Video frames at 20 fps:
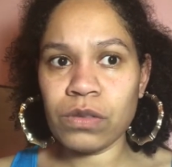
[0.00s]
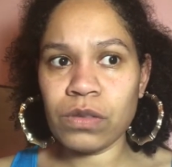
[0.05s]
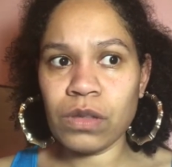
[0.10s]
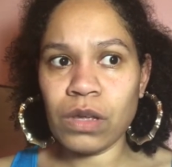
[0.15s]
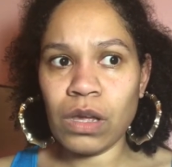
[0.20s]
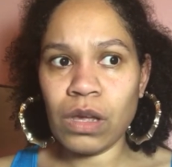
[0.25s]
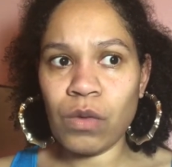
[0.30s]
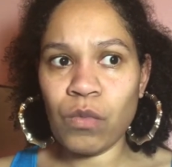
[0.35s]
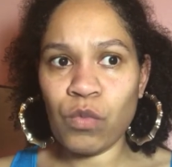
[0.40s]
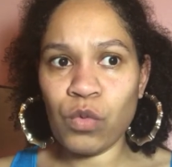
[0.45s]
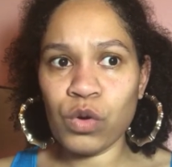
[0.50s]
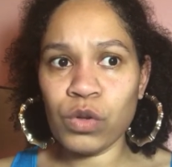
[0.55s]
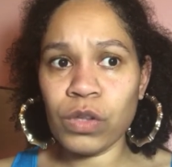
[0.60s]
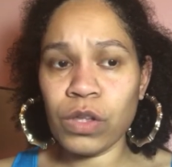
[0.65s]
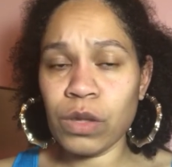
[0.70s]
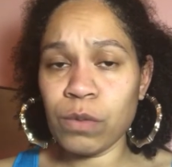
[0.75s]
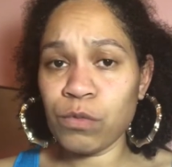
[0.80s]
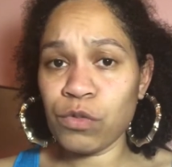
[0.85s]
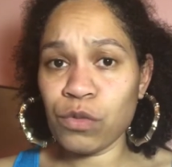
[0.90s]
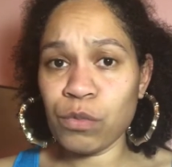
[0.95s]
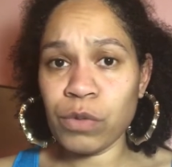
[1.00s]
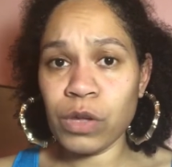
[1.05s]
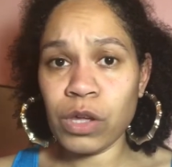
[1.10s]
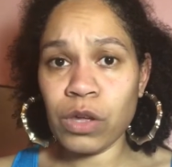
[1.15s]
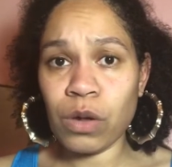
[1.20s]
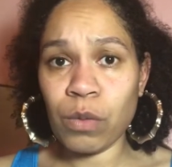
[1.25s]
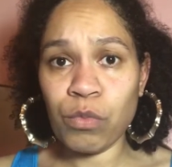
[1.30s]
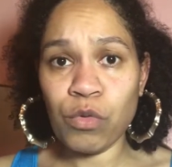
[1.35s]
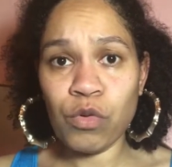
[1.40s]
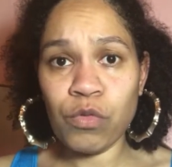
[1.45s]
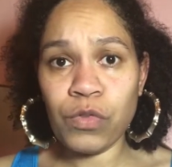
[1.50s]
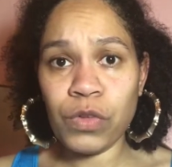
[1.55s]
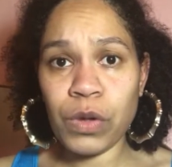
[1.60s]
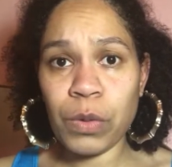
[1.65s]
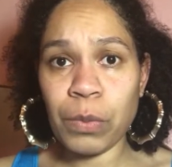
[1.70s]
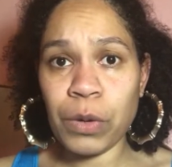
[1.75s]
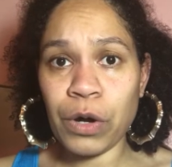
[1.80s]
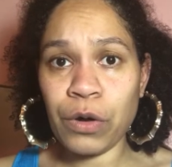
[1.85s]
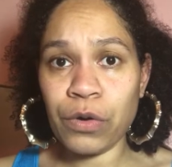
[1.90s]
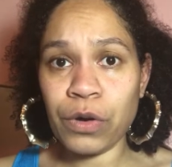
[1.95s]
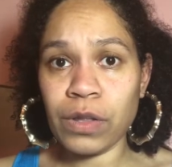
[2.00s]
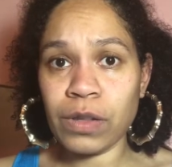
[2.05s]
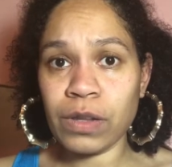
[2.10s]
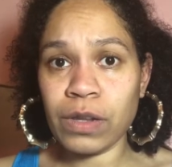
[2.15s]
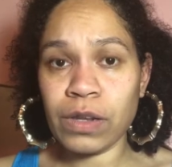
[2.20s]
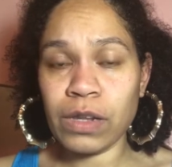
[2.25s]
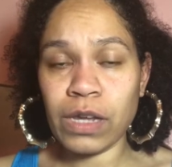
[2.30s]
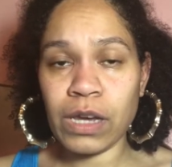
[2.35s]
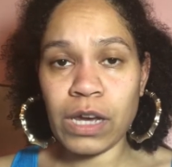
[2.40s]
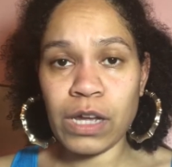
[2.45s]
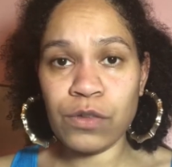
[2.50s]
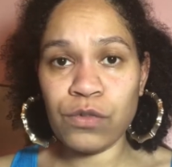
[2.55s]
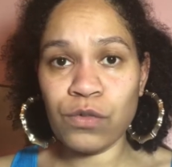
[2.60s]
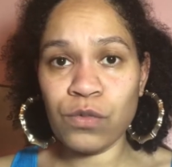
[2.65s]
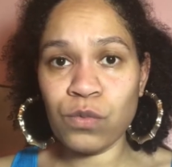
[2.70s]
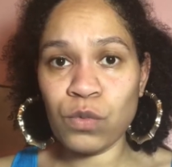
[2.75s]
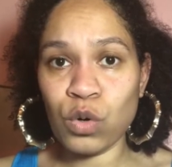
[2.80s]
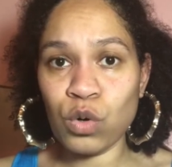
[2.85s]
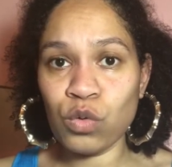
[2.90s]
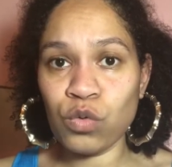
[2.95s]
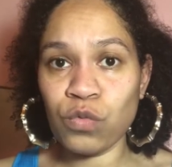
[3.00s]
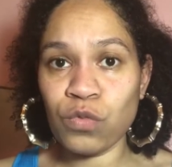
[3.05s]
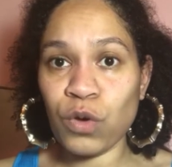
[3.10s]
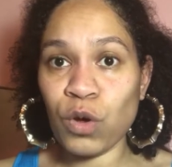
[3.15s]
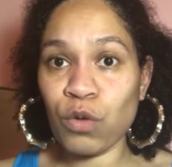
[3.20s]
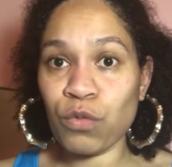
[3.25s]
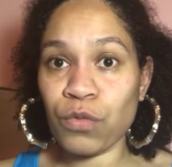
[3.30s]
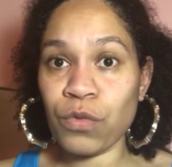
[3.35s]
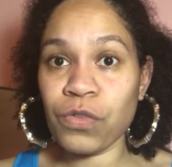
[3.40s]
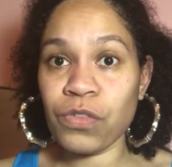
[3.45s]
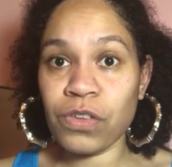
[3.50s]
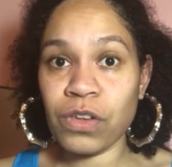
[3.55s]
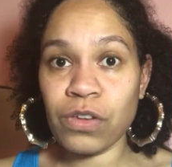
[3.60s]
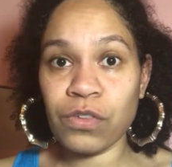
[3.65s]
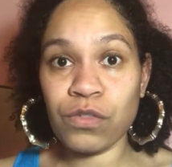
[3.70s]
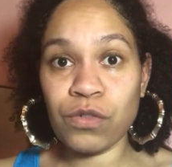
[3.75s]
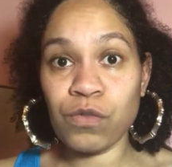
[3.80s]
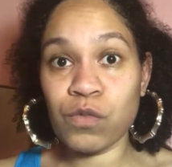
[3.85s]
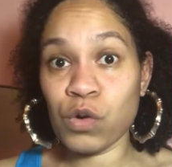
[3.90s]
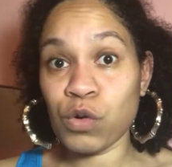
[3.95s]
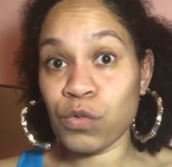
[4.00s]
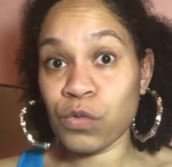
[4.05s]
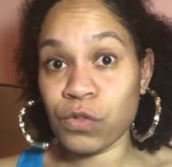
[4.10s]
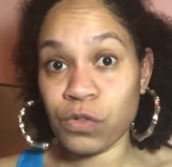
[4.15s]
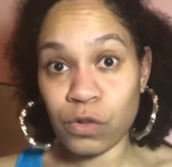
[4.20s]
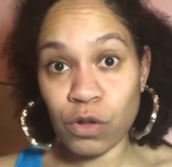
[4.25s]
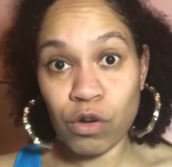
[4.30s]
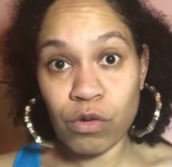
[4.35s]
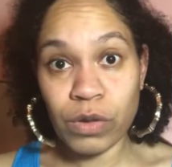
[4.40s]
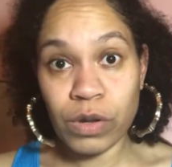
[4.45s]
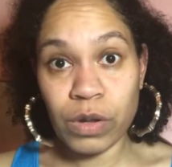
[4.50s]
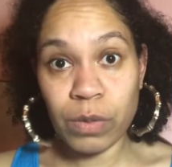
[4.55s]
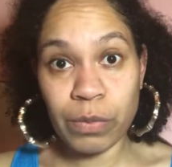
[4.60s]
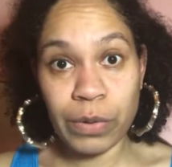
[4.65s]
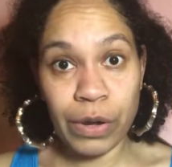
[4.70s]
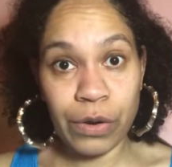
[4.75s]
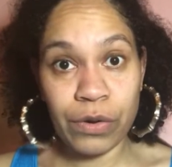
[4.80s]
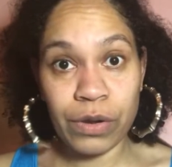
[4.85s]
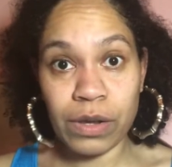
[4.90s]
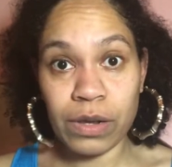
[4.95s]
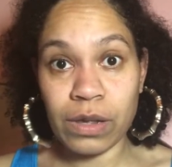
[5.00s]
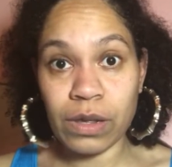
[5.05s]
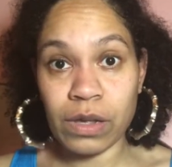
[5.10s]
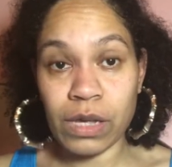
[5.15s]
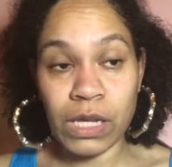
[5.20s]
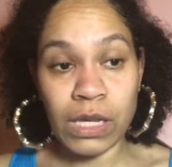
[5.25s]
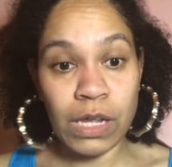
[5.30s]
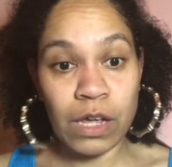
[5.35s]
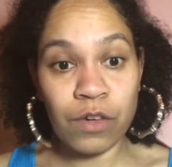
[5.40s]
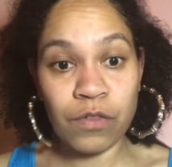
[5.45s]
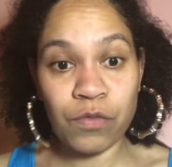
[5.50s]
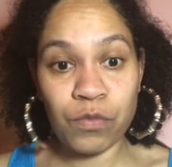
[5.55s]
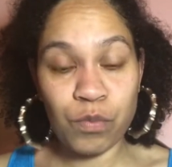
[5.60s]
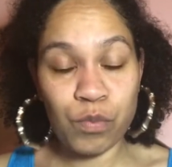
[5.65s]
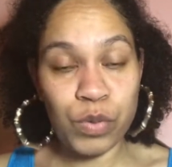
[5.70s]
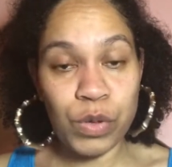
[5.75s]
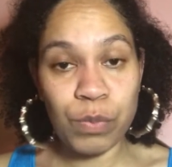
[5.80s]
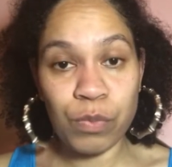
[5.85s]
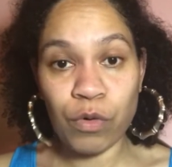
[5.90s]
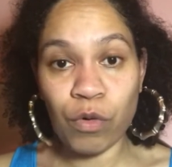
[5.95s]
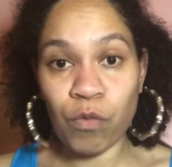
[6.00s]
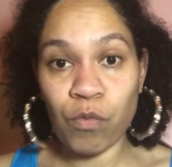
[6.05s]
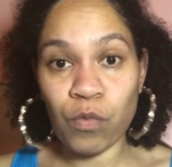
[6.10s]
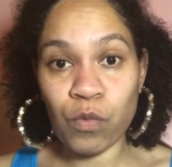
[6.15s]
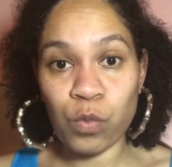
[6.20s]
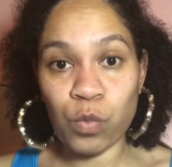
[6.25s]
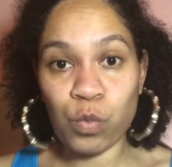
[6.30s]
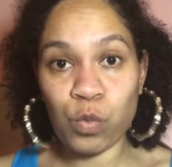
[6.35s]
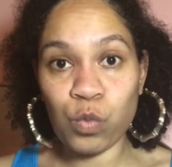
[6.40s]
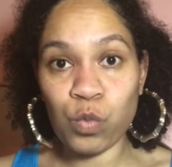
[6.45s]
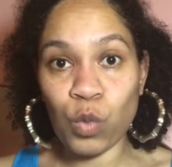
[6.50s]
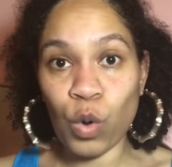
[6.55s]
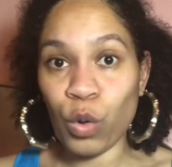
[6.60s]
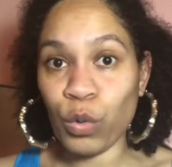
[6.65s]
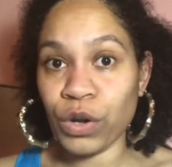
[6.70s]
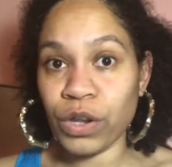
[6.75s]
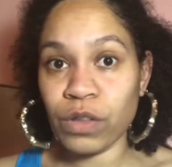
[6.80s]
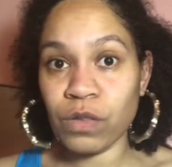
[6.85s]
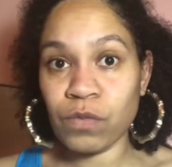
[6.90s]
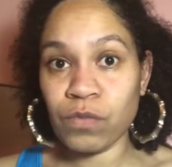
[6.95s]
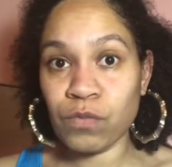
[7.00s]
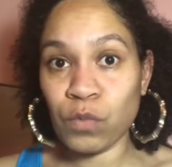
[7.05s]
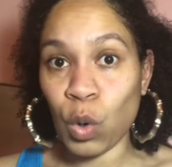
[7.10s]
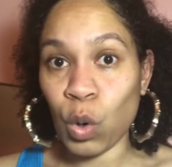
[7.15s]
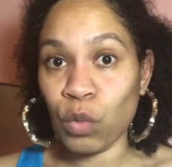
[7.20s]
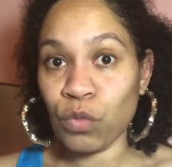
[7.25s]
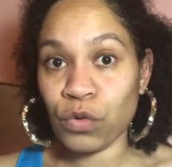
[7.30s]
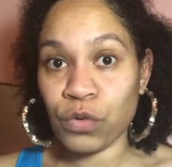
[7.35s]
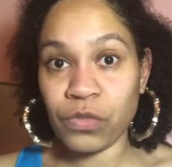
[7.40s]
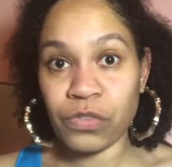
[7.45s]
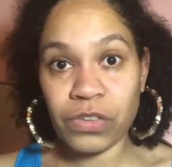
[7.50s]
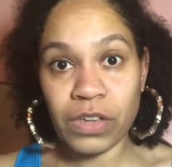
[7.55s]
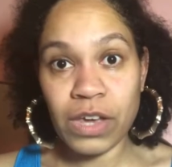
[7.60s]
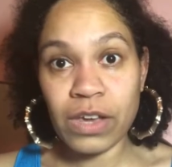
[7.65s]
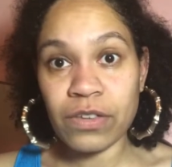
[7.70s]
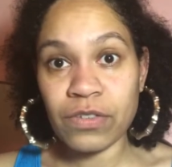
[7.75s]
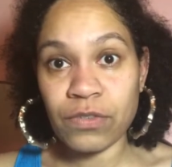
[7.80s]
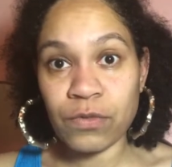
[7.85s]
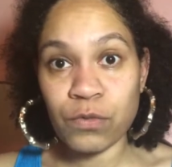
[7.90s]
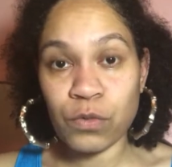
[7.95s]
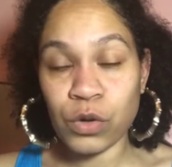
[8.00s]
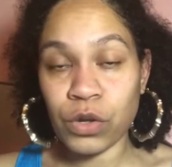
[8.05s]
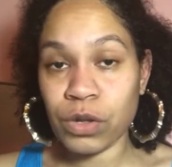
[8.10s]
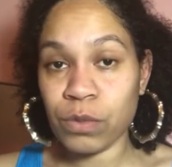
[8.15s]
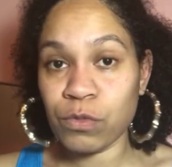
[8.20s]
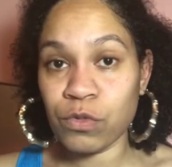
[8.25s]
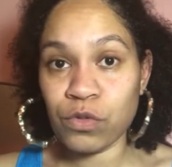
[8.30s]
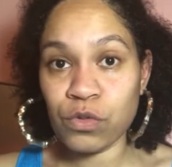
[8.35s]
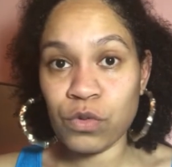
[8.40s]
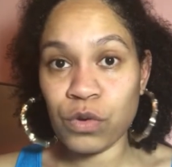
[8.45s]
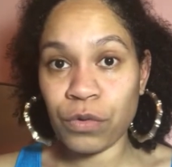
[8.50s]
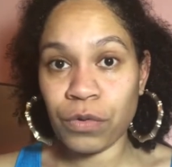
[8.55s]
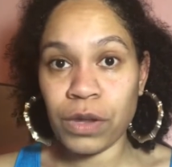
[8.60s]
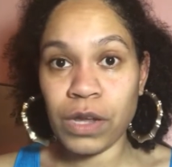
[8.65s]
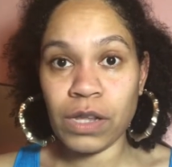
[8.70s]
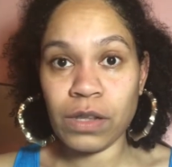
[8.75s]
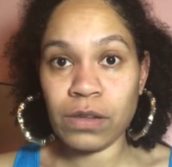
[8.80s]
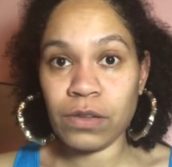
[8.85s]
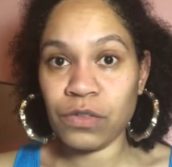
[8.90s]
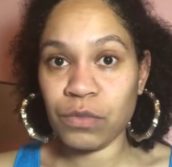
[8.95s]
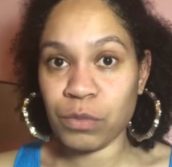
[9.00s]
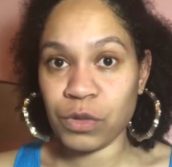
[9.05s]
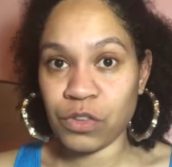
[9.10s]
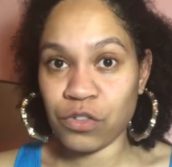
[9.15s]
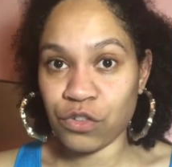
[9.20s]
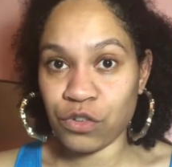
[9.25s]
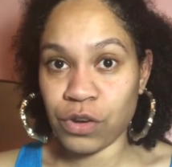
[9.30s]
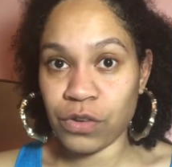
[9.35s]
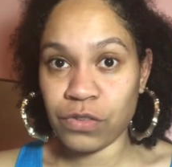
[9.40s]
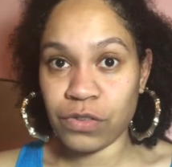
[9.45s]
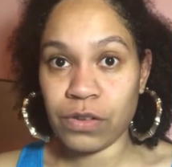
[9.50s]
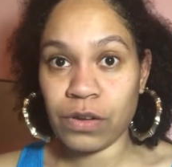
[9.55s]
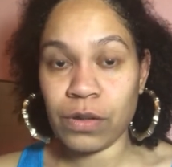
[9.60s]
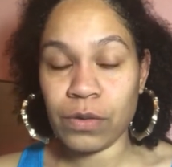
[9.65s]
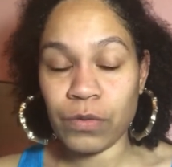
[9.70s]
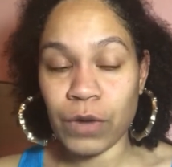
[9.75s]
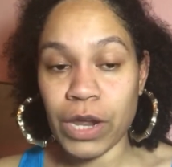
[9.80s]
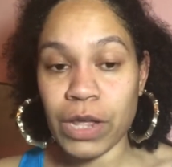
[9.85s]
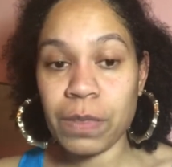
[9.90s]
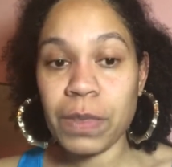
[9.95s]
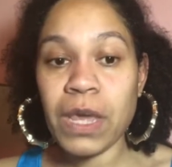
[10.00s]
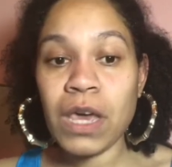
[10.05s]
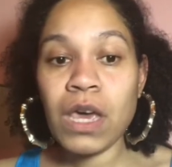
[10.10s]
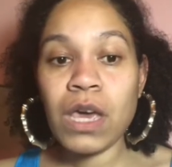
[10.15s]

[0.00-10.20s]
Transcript: they want him to make a movie about it, and they had to vote walrus yes or walrus no, and apparently enough people voted walrus yes for him to create this monstrosity, right?